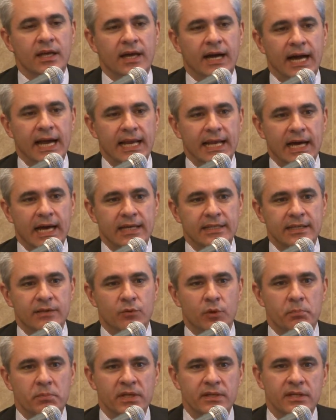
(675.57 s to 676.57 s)
highlighting, we
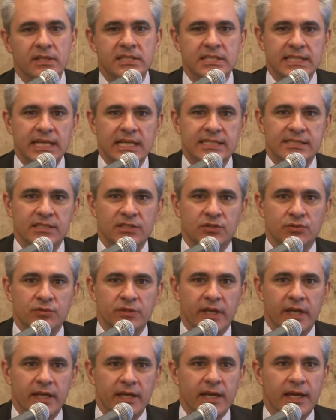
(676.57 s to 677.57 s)
have been discussing
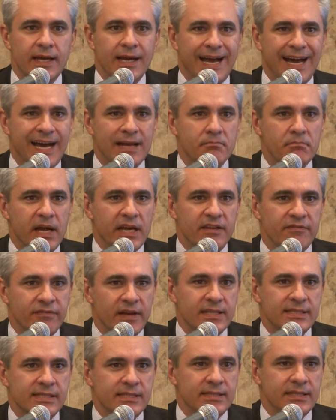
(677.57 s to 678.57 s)
today, are
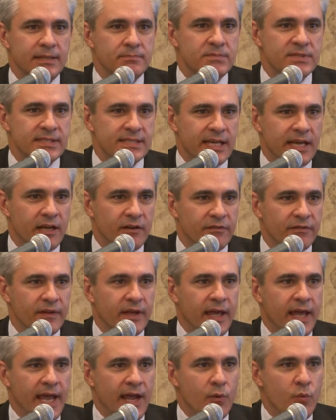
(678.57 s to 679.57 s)
manifesting themselves
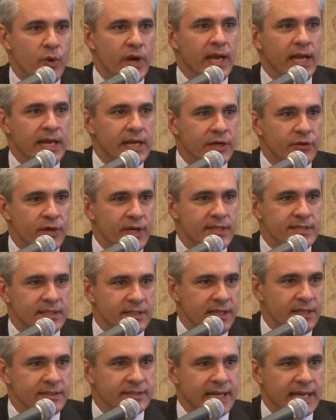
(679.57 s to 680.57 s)
and will increase in
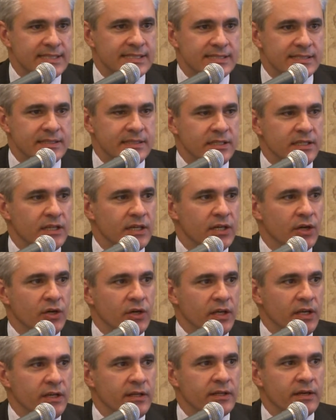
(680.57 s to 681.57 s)
intensity
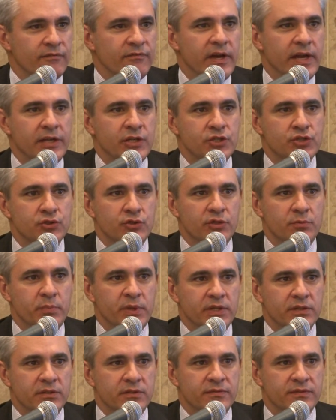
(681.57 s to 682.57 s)
in a very short
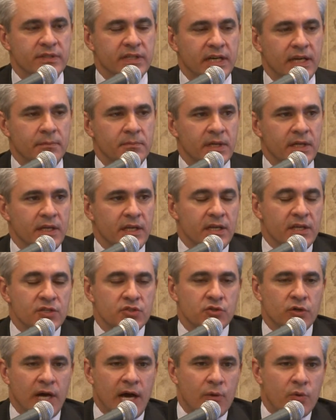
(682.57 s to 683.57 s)
period of time.
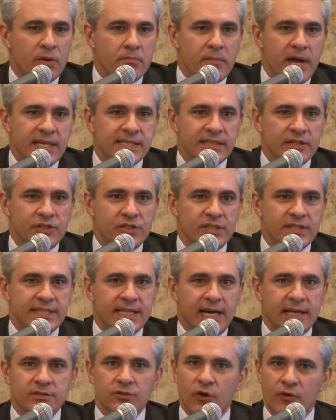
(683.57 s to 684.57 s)
So our message is
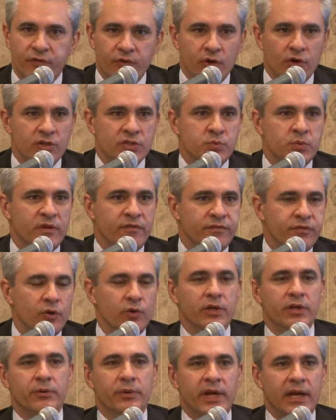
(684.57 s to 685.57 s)
that, of course, we
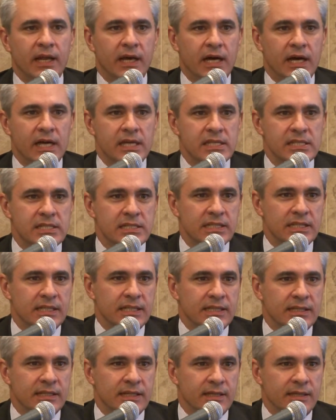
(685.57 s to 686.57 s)
fully realize
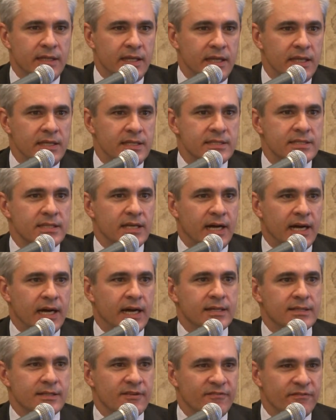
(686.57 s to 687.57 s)
that these
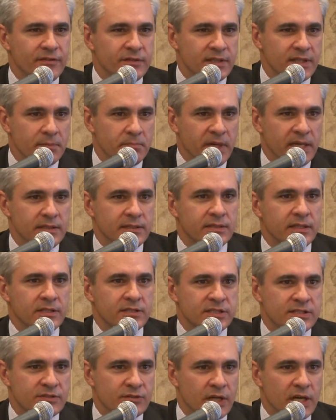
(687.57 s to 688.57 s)
are fundamental
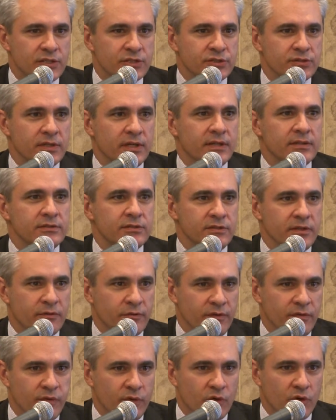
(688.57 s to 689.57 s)
structural
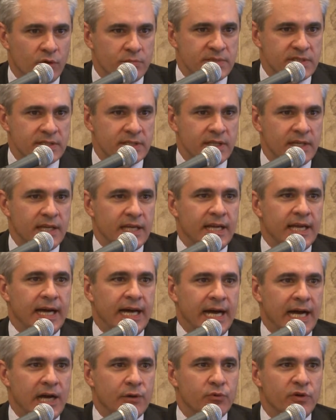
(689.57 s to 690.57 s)
reforms,
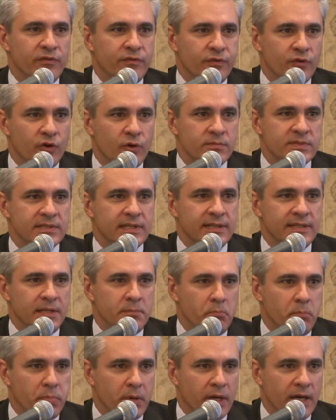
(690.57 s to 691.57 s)
are reforms that
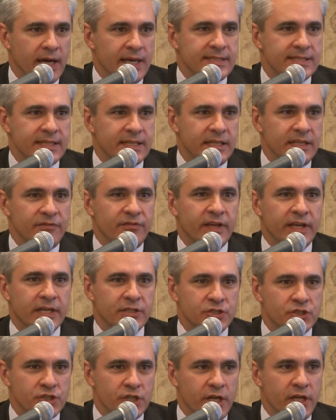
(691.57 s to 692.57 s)
imply
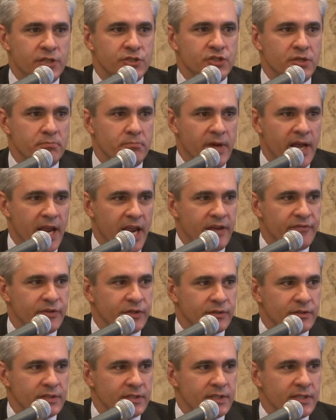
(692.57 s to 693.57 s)
significant change in
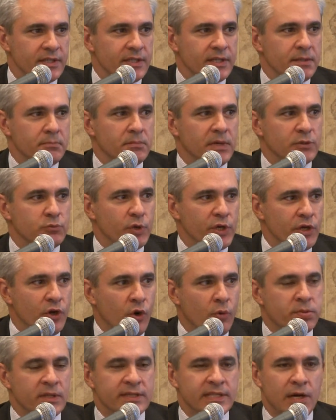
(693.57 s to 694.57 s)
behavior, but we
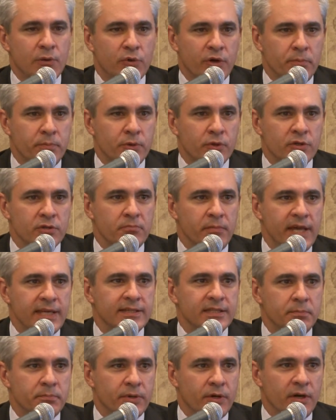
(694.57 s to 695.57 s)
hope that our report makes
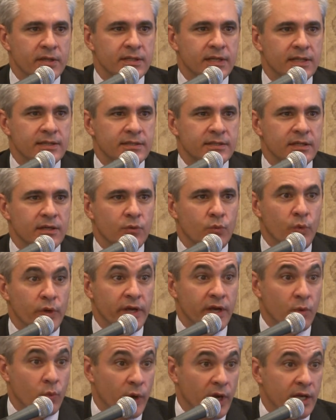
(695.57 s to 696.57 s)
the point that uh, we
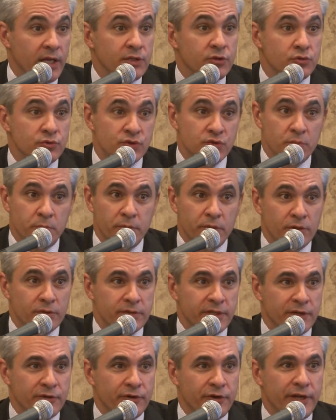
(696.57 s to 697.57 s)
are willing to support
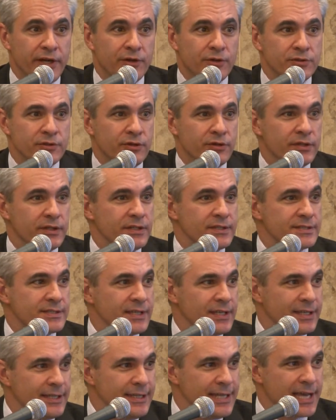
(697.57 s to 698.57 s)
the Korean authorities,
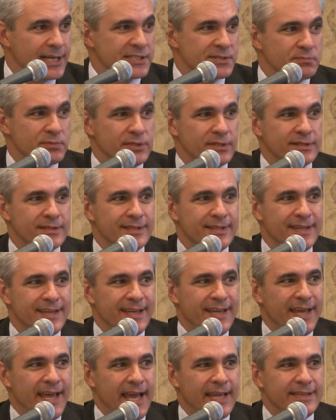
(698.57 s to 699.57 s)
the experts,
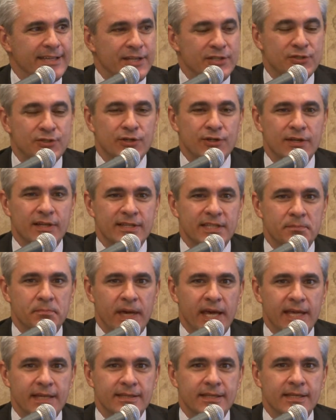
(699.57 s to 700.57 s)
and the internal
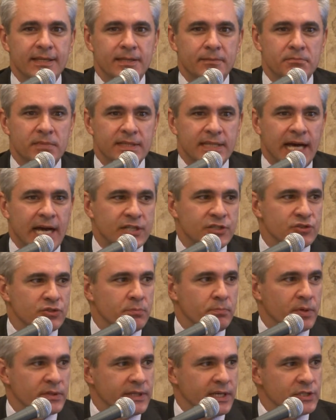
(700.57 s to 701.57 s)
debate, but action
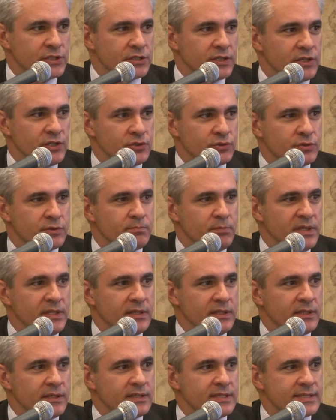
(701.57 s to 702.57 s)
potentially should
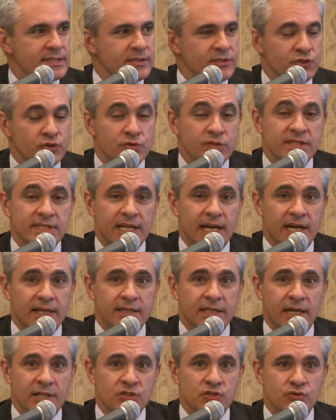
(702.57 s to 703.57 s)
be should start
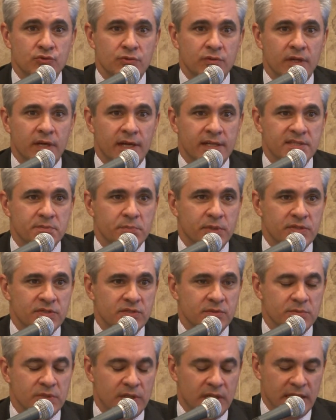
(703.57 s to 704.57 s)
as soon as
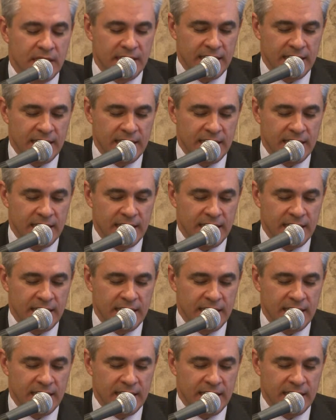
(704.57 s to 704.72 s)
possible.